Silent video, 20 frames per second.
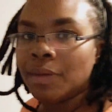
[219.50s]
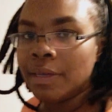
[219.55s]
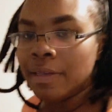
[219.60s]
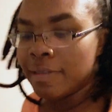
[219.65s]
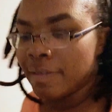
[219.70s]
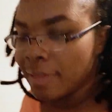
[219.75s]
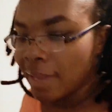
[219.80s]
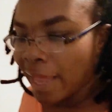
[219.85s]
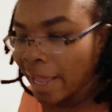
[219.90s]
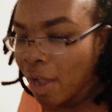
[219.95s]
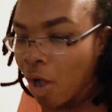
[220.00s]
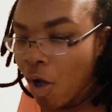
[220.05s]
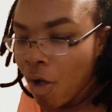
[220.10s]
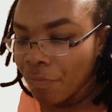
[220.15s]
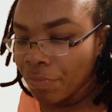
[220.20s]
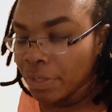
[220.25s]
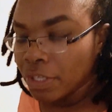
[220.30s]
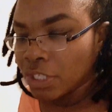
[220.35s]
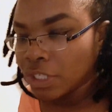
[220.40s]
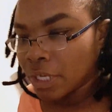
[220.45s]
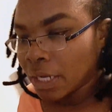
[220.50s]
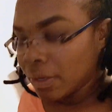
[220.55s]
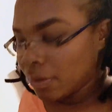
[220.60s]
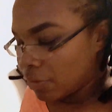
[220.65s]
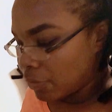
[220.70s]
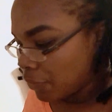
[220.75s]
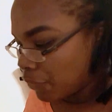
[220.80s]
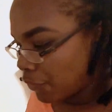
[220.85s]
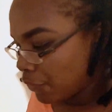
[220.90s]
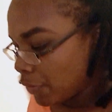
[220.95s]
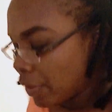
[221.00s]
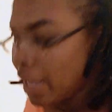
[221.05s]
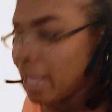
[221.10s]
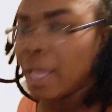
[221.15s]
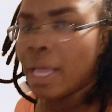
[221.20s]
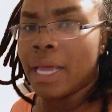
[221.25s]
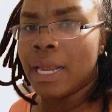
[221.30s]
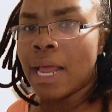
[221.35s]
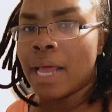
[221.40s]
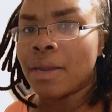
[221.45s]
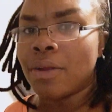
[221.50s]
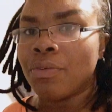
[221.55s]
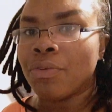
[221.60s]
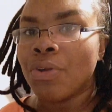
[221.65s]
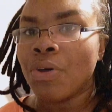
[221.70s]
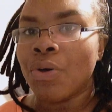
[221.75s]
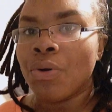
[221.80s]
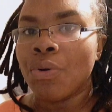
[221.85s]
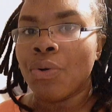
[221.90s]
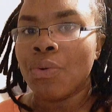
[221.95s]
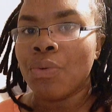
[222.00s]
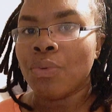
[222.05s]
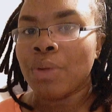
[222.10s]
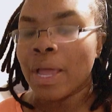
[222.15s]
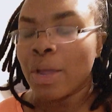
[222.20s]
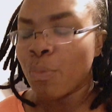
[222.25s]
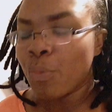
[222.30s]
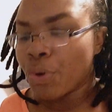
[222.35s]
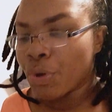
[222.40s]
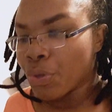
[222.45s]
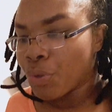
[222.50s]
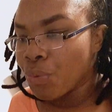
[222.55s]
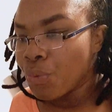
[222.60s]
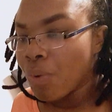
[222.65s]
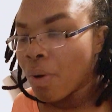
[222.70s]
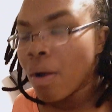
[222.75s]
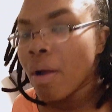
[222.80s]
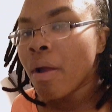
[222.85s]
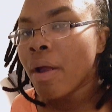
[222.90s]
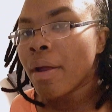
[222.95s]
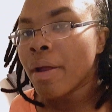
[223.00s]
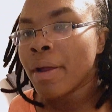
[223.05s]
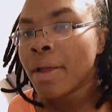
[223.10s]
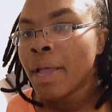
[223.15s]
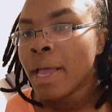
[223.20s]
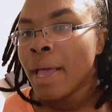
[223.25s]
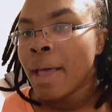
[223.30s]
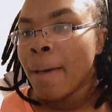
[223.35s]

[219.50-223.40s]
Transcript: is, like, off the shelf. And I don't know, like, where you are.